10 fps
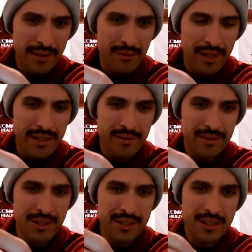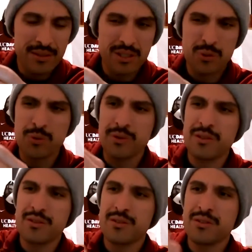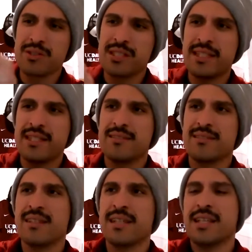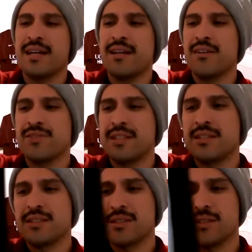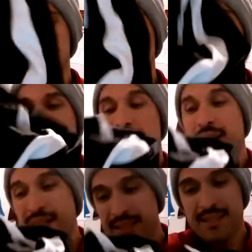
and white, which is just cool. You don't see it like that often. So nice